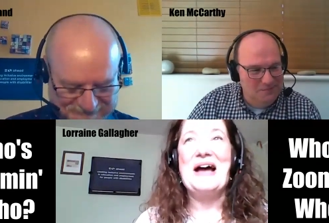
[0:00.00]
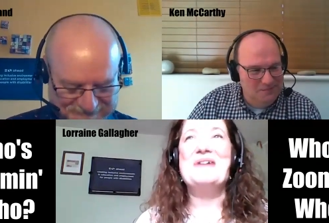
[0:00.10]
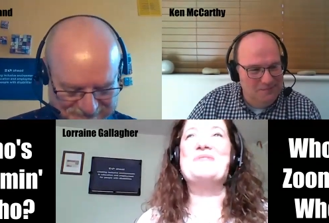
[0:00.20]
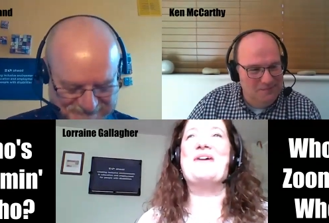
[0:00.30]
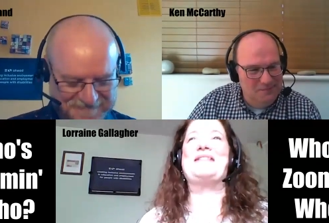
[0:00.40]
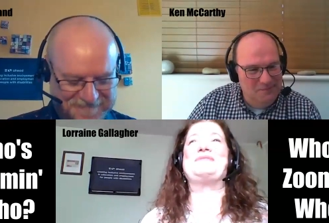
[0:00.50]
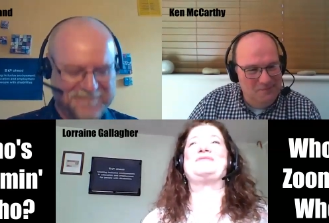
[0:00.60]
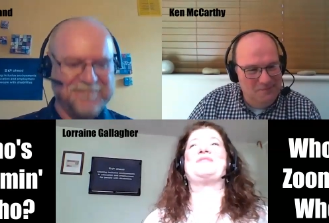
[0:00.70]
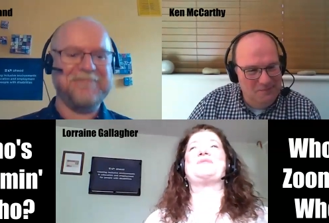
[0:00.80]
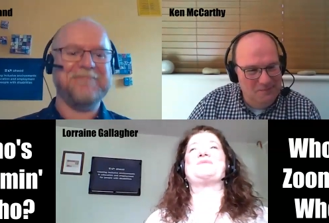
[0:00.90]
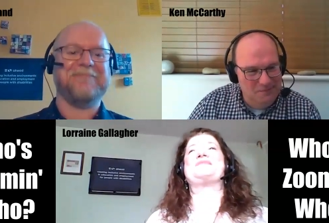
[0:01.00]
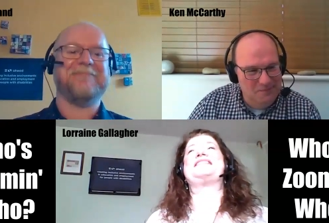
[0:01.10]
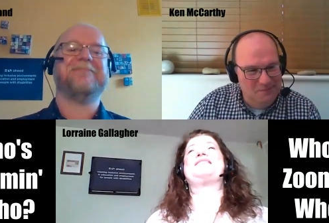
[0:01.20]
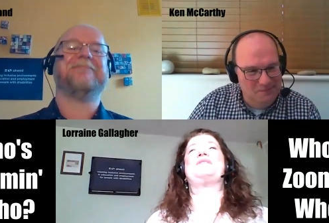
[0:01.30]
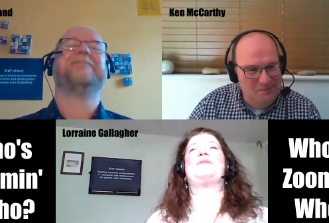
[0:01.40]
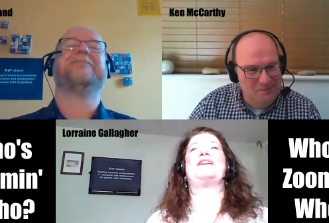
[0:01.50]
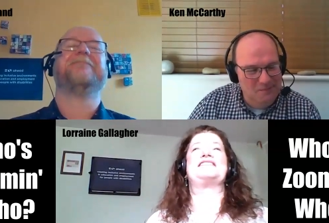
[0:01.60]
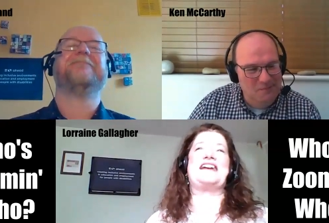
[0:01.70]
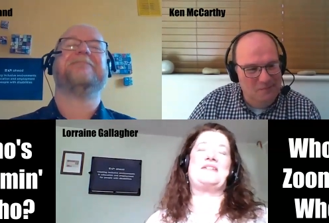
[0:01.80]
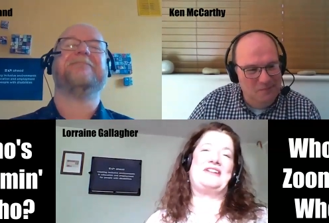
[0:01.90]
Speaker 1: well before we we worked
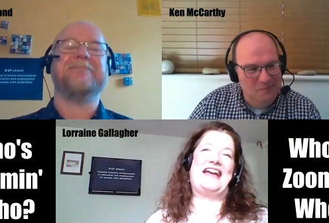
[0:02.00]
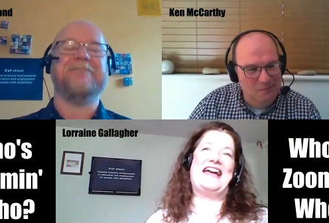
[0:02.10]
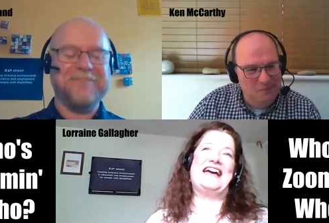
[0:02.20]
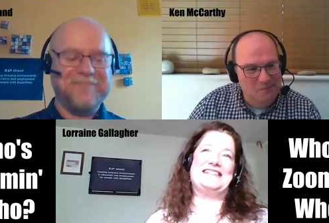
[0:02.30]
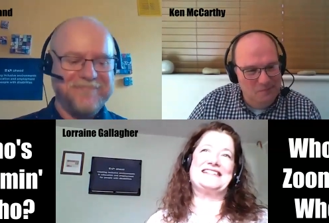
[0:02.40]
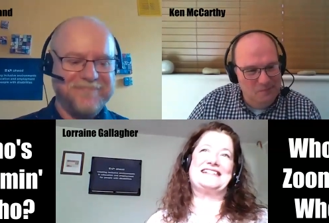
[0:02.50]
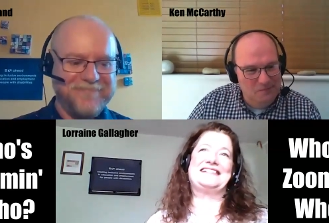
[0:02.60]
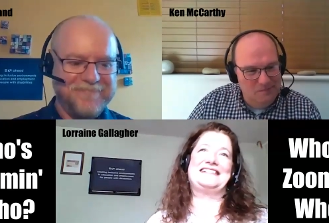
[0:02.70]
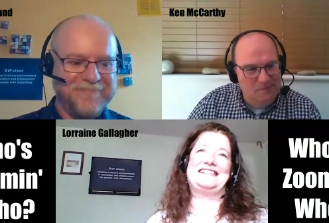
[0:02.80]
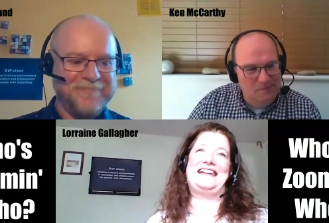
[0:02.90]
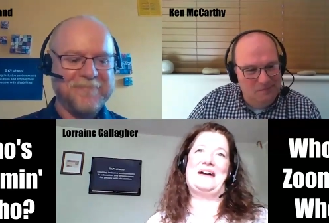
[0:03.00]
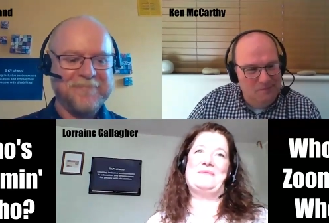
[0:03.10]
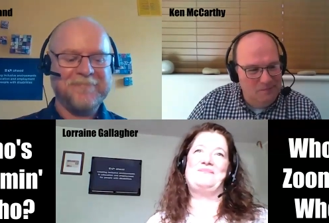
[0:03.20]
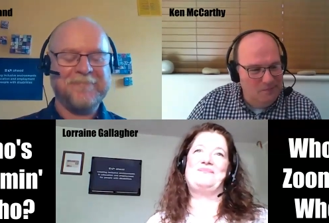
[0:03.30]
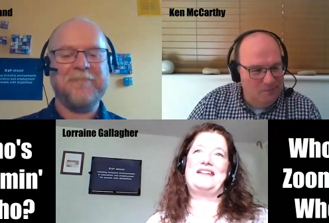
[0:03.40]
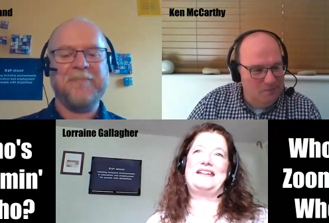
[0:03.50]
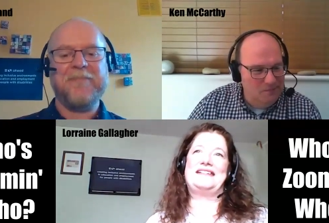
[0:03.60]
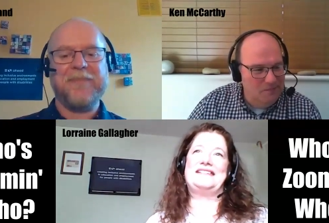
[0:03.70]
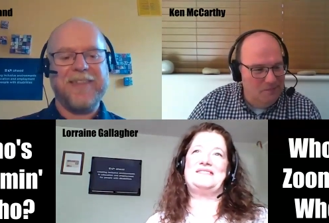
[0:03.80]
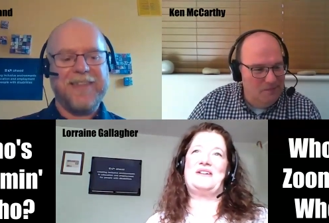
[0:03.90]
together in AHEAD yeah
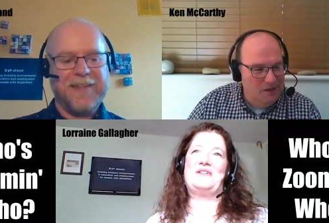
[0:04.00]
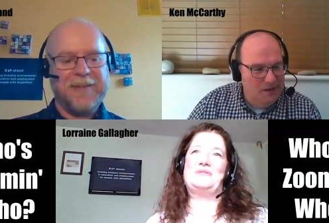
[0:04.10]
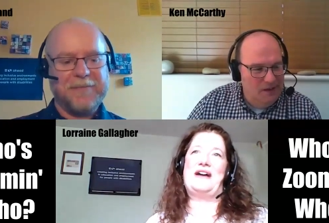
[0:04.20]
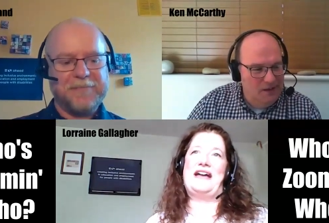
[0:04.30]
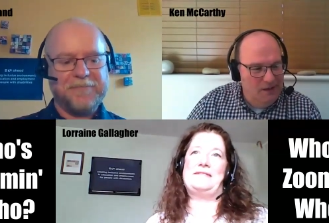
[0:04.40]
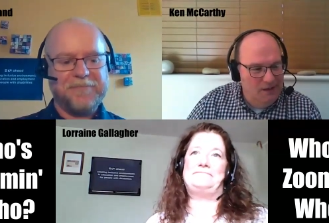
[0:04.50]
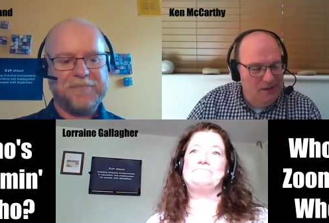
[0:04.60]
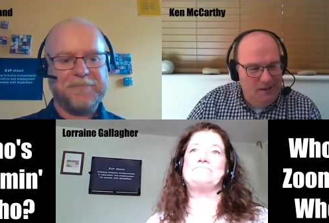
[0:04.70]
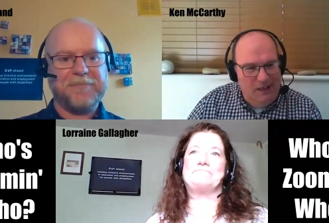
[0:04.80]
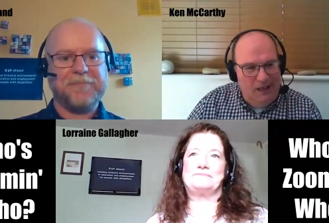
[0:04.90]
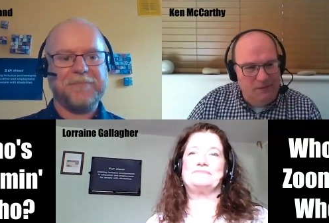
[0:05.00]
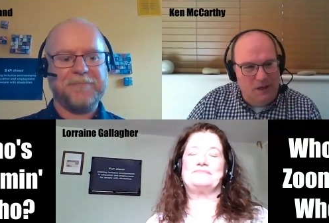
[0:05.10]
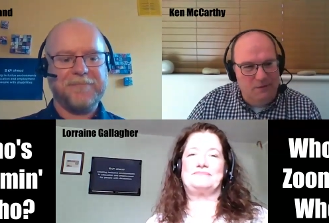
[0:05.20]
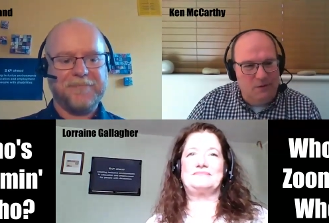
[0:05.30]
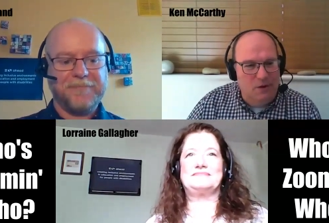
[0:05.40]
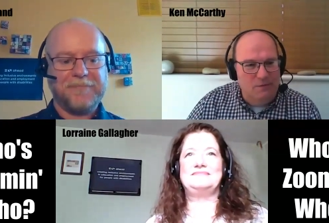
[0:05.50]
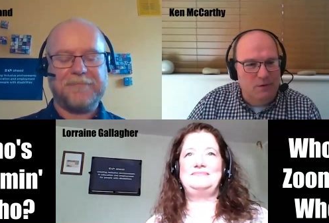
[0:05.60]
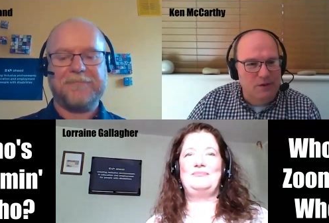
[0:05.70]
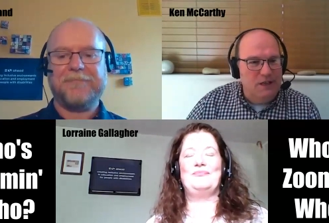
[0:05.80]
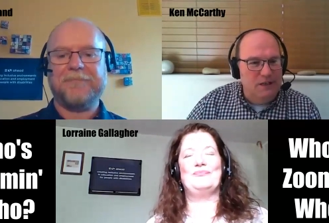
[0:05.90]
so um
Speaker 2: yeah, I was, I was, go, I was
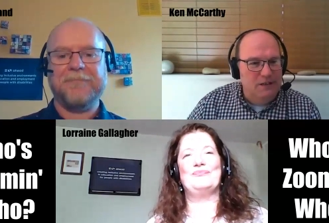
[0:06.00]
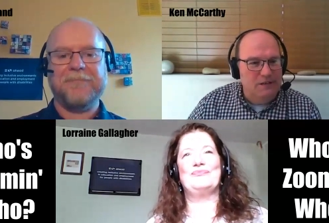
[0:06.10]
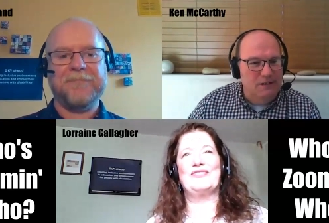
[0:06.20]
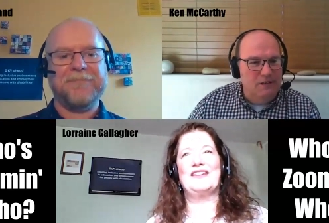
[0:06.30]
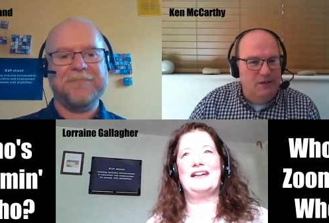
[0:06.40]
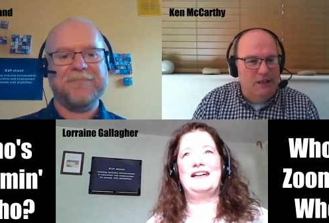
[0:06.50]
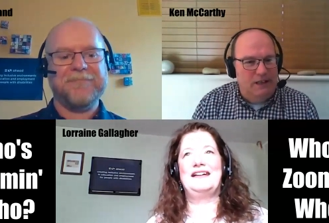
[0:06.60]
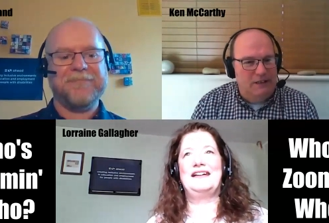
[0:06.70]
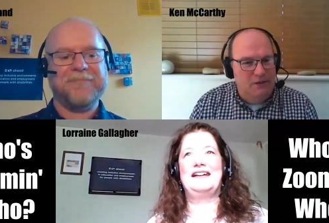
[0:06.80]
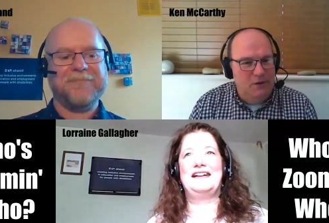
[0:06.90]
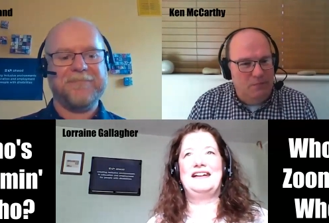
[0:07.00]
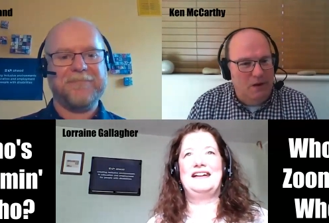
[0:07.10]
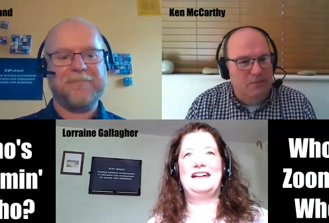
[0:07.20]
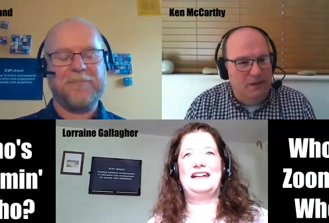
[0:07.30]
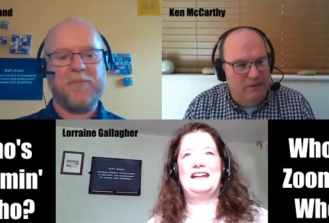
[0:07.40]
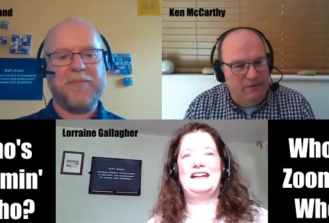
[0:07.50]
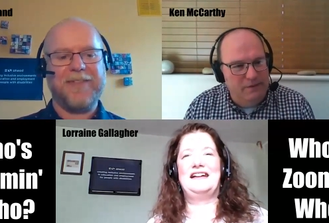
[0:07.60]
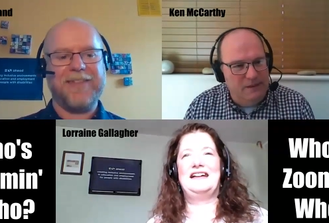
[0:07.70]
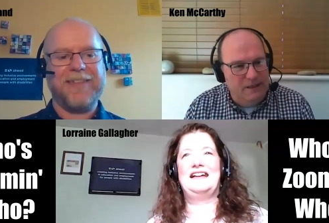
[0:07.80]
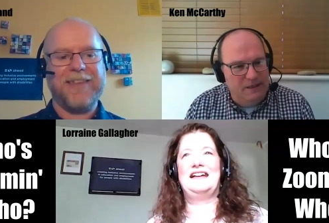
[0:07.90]
going to say that the title that you should probably give
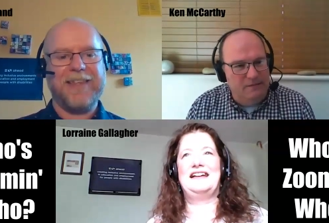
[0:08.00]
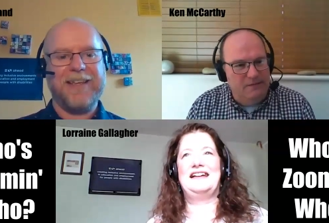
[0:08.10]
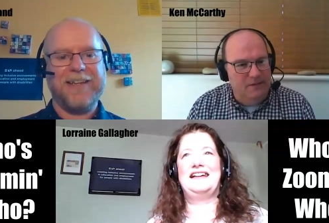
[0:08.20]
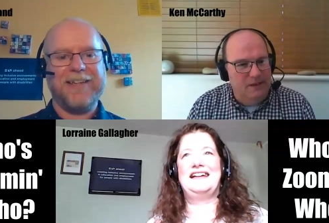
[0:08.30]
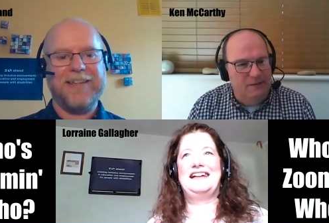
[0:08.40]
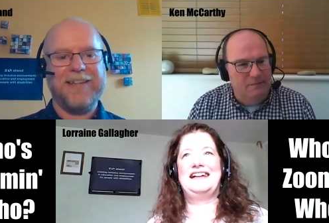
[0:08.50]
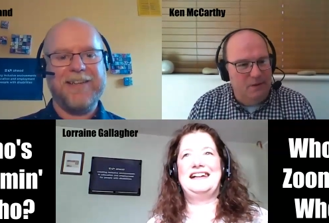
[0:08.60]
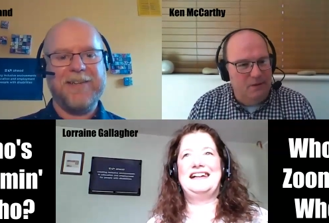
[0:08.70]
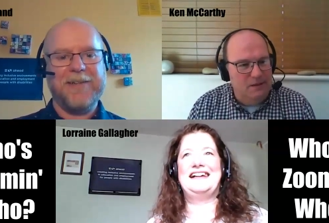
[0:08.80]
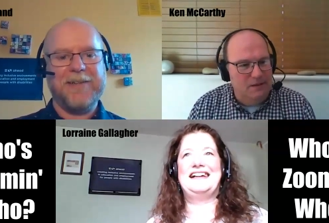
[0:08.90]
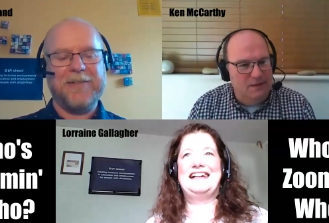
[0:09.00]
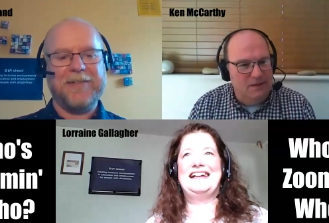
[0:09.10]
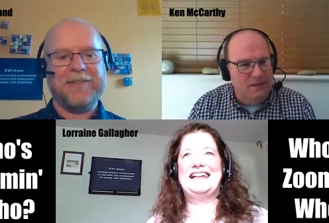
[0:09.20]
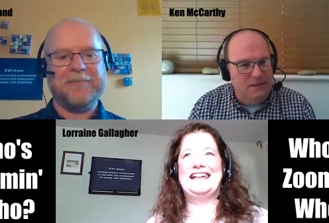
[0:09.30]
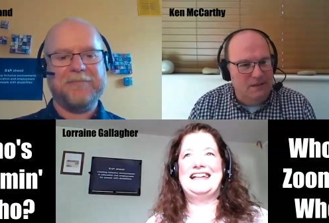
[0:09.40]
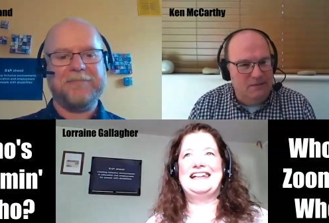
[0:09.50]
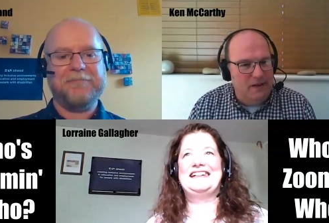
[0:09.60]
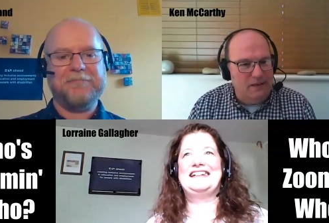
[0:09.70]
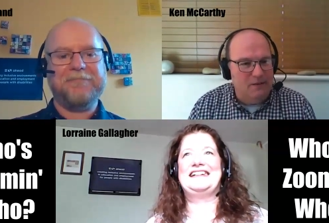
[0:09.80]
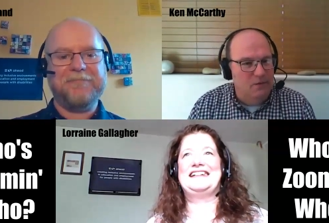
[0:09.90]
him instead of um, personal assistant is
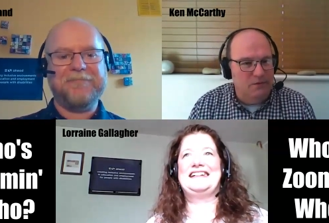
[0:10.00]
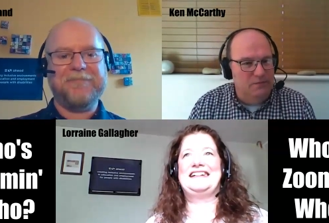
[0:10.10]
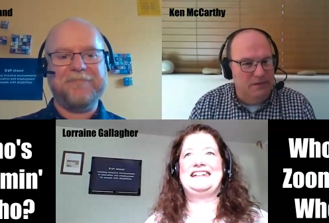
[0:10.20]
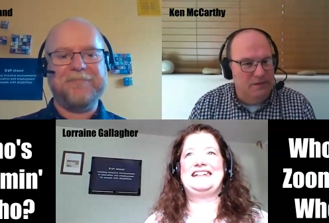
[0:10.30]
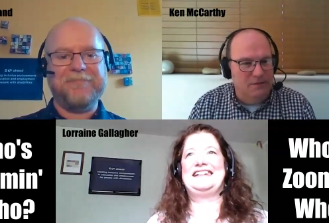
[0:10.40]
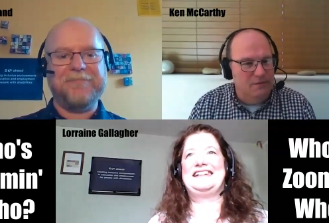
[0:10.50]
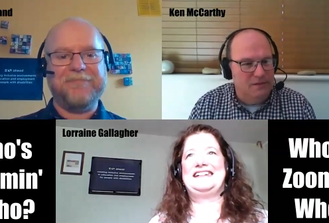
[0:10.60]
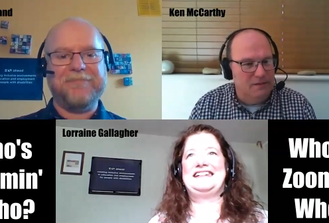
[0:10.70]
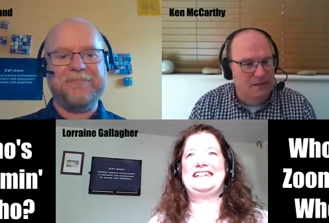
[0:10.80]
factotum. It sounds